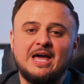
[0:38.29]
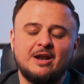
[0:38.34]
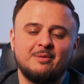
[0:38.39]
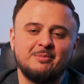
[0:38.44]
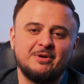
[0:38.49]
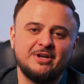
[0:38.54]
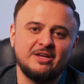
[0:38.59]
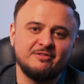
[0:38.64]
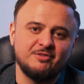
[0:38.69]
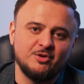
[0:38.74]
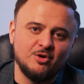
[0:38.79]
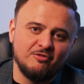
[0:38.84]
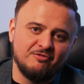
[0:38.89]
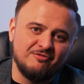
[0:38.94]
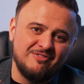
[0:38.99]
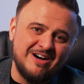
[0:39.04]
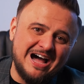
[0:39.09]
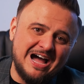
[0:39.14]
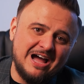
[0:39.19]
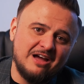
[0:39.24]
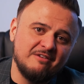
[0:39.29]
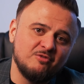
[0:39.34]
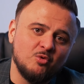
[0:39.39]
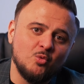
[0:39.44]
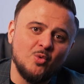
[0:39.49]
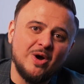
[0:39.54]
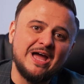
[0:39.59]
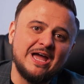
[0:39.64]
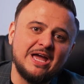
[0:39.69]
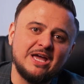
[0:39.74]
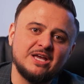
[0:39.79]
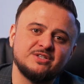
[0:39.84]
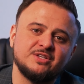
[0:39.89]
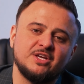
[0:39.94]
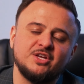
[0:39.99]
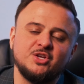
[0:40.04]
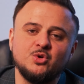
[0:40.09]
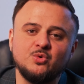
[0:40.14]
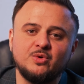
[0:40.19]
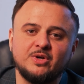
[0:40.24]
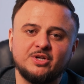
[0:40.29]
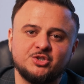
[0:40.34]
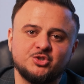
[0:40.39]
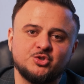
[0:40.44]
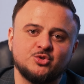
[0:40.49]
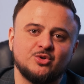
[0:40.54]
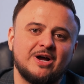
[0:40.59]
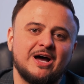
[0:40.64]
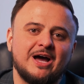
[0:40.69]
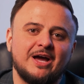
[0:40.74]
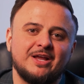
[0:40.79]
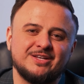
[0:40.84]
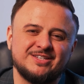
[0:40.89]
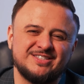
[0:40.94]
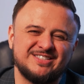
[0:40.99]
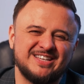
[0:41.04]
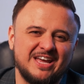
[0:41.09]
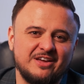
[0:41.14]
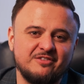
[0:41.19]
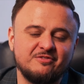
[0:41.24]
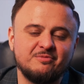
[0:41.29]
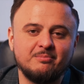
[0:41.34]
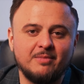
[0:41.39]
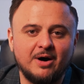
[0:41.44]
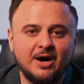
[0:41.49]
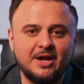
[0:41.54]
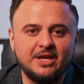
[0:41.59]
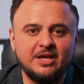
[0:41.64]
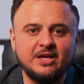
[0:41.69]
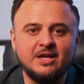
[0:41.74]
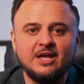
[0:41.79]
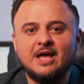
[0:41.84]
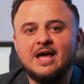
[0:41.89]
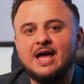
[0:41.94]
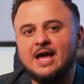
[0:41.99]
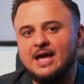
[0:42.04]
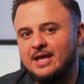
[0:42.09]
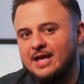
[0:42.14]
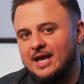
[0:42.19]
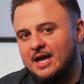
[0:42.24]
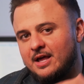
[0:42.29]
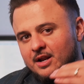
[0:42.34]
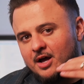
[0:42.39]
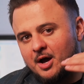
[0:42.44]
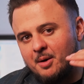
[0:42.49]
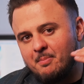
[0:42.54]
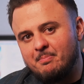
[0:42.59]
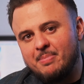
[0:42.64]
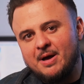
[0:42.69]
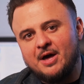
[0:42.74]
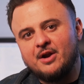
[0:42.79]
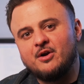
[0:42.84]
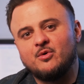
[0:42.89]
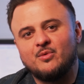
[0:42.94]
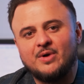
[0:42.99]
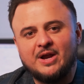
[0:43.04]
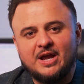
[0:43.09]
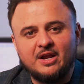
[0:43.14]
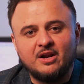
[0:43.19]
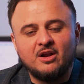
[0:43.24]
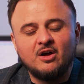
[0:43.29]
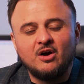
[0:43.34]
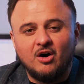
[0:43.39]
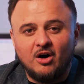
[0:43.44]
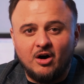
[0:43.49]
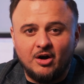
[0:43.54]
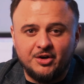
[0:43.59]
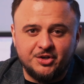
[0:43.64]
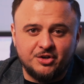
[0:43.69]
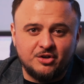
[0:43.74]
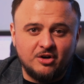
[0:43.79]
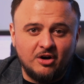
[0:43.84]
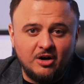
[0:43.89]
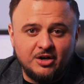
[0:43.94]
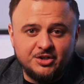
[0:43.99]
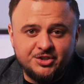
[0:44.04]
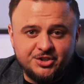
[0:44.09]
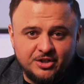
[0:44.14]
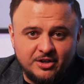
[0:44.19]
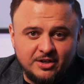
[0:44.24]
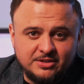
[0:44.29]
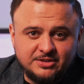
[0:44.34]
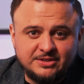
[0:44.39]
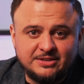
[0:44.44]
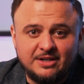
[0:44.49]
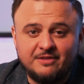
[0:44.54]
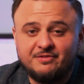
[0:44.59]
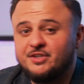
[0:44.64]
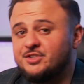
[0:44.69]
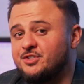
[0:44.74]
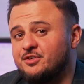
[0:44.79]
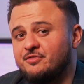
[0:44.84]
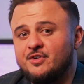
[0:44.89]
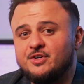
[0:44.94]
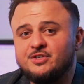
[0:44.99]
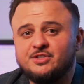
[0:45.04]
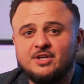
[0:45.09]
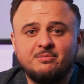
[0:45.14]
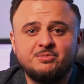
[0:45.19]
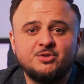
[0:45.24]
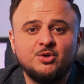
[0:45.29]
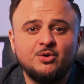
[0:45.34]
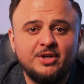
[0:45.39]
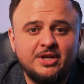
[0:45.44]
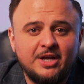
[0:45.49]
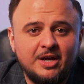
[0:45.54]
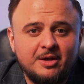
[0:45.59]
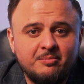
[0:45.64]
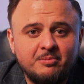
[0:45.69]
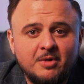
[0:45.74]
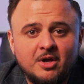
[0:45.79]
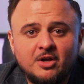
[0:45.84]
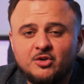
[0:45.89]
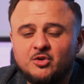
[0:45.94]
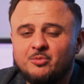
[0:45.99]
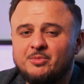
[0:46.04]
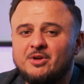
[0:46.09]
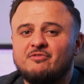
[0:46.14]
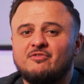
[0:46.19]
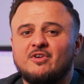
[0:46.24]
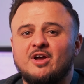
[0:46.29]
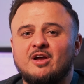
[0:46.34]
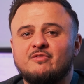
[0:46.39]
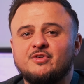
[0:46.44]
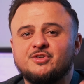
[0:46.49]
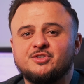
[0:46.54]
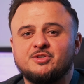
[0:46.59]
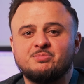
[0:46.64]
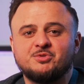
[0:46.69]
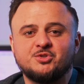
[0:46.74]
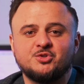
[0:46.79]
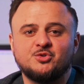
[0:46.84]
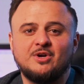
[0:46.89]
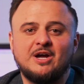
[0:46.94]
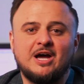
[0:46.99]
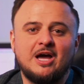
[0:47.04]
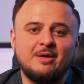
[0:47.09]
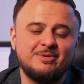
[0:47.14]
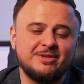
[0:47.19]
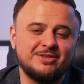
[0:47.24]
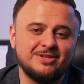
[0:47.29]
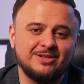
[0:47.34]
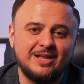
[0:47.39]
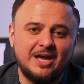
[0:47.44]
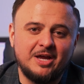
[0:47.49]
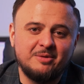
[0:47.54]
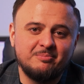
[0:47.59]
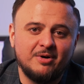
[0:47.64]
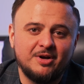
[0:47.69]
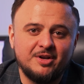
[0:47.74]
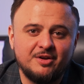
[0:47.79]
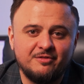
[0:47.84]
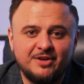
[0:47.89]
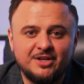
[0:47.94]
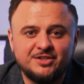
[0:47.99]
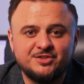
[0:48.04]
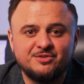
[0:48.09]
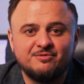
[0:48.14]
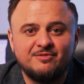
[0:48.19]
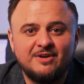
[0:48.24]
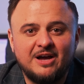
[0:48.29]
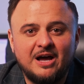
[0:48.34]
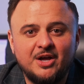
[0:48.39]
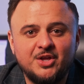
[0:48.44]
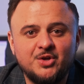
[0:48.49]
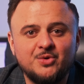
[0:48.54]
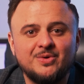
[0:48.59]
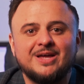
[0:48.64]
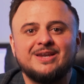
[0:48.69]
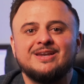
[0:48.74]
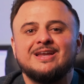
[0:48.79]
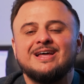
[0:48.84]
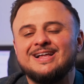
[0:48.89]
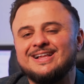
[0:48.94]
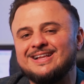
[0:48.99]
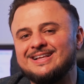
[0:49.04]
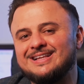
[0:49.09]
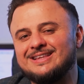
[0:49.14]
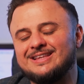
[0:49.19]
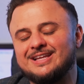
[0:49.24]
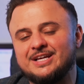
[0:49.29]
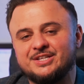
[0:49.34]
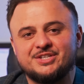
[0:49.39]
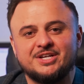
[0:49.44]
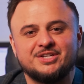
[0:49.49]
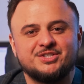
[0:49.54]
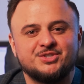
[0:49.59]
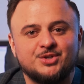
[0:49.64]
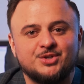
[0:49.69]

and I'm going to give you five ways that you can try to save money and get a better rate on your car insurance. If this is your first time tuning in, do me a favor, subscribe, hit the like button if you get some value, and Let's get